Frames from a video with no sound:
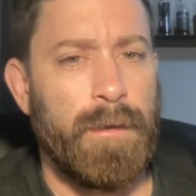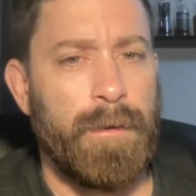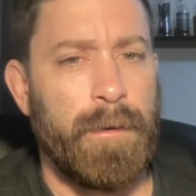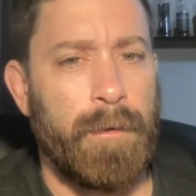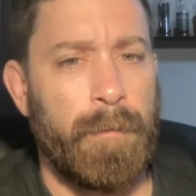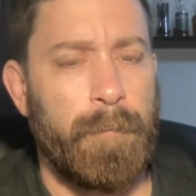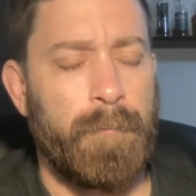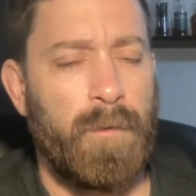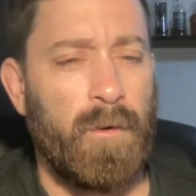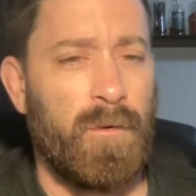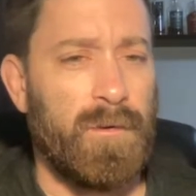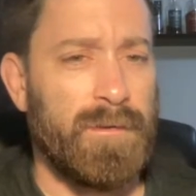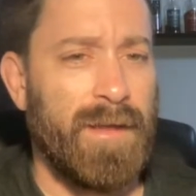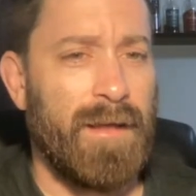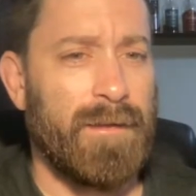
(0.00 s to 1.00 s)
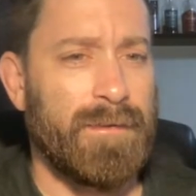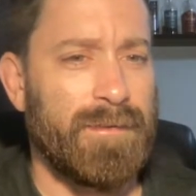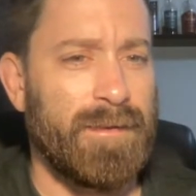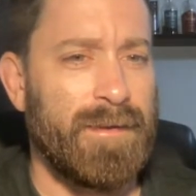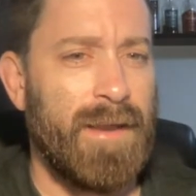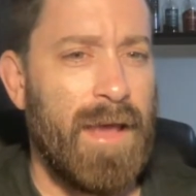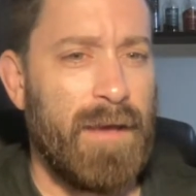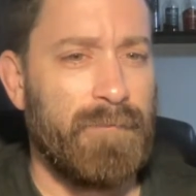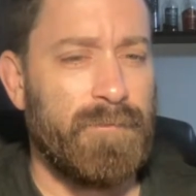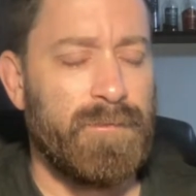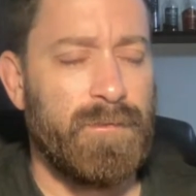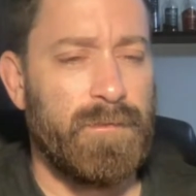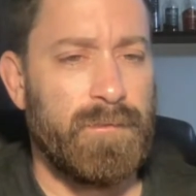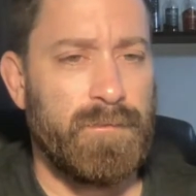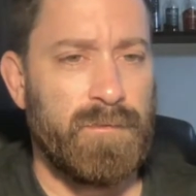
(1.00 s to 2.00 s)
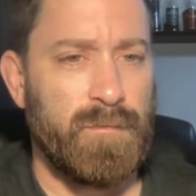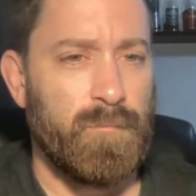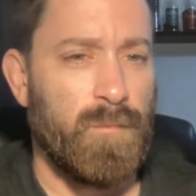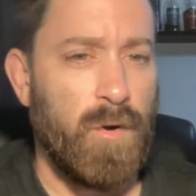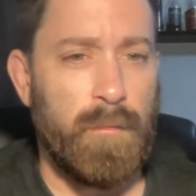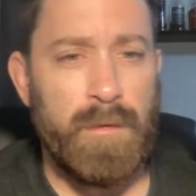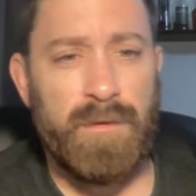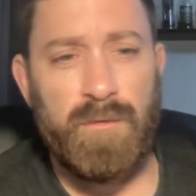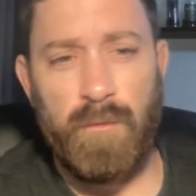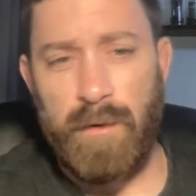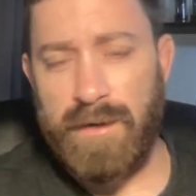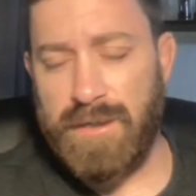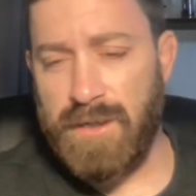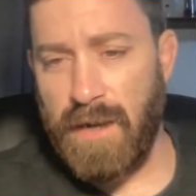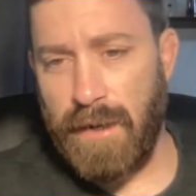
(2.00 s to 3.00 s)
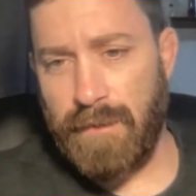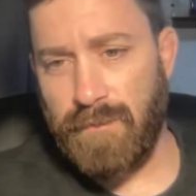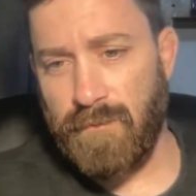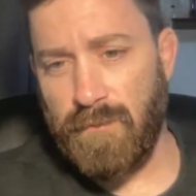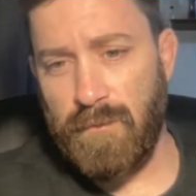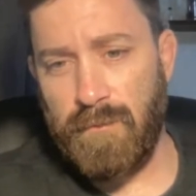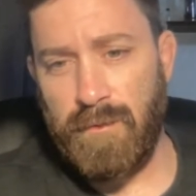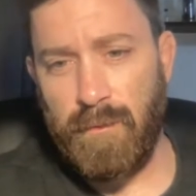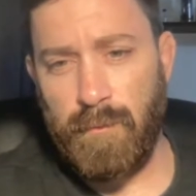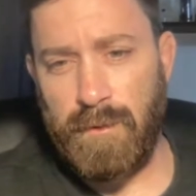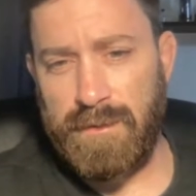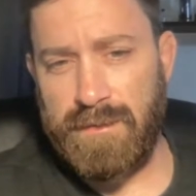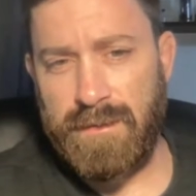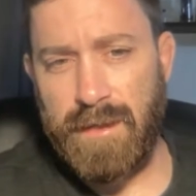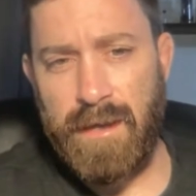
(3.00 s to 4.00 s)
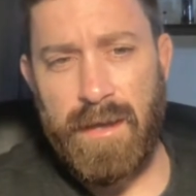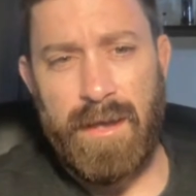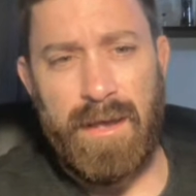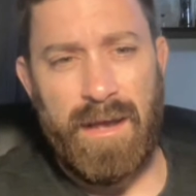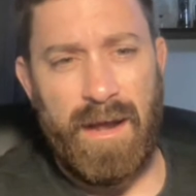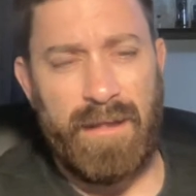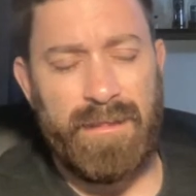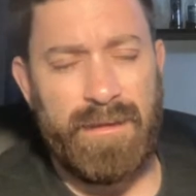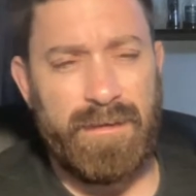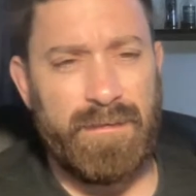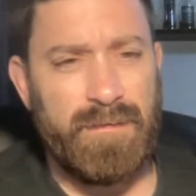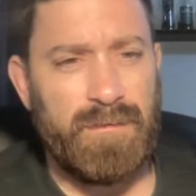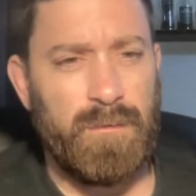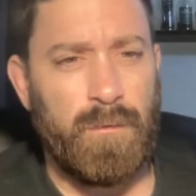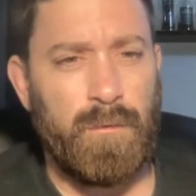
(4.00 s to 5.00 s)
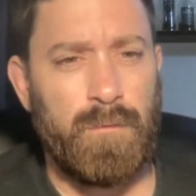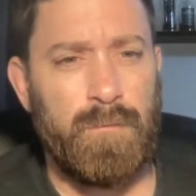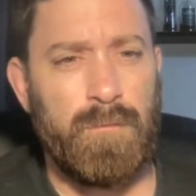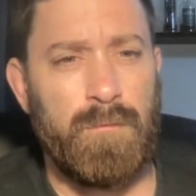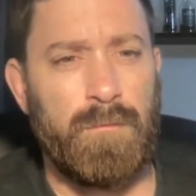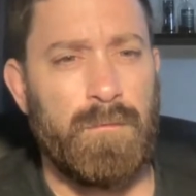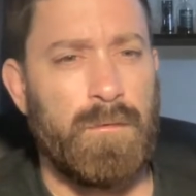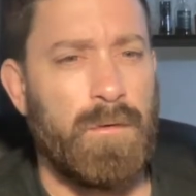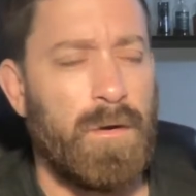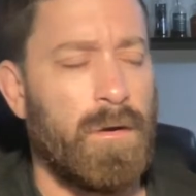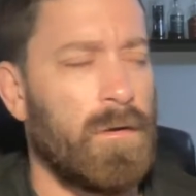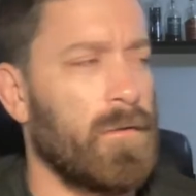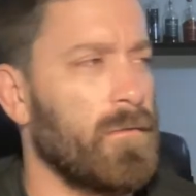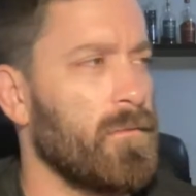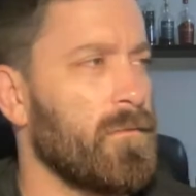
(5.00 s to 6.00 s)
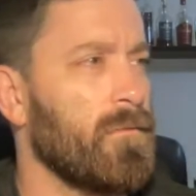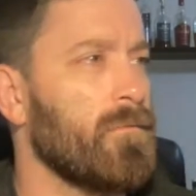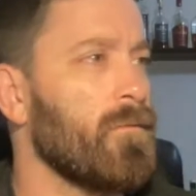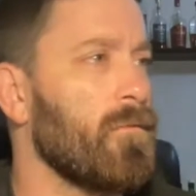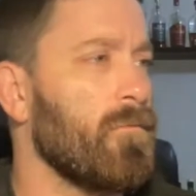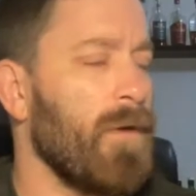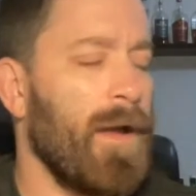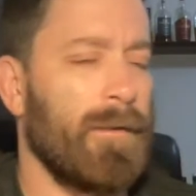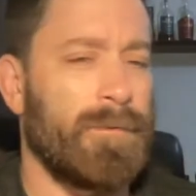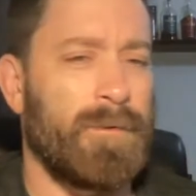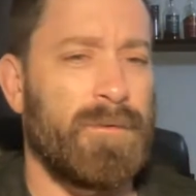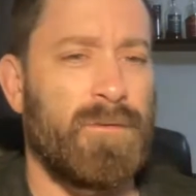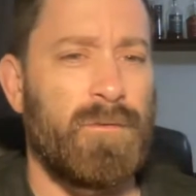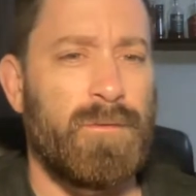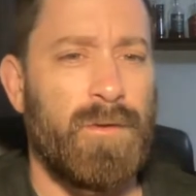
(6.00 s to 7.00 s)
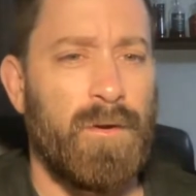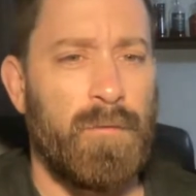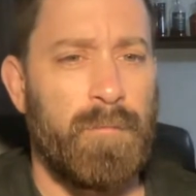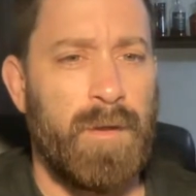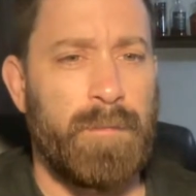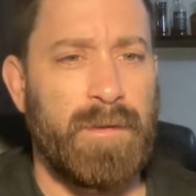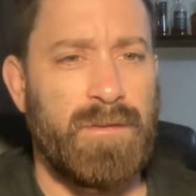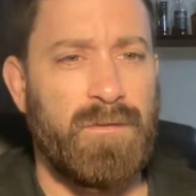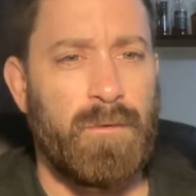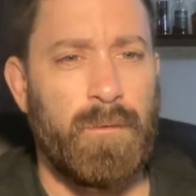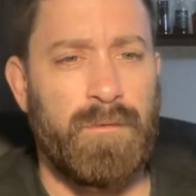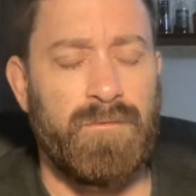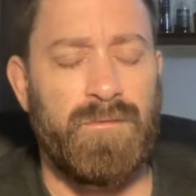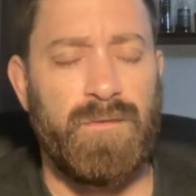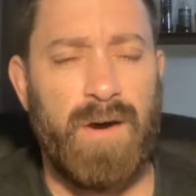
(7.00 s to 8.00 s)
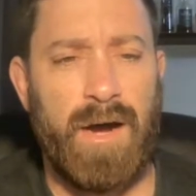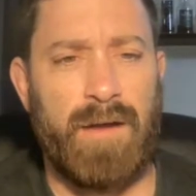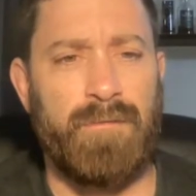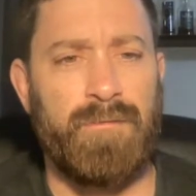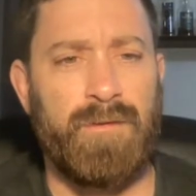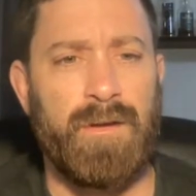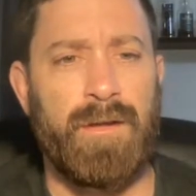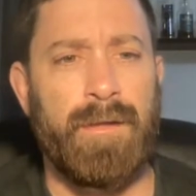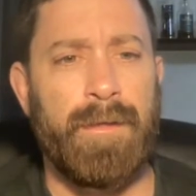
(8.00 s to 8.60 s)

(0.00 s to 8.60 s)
Arnold Allen did have some moments where he shined through. There was, I think he stole a round or two there, maybe 2 and 5.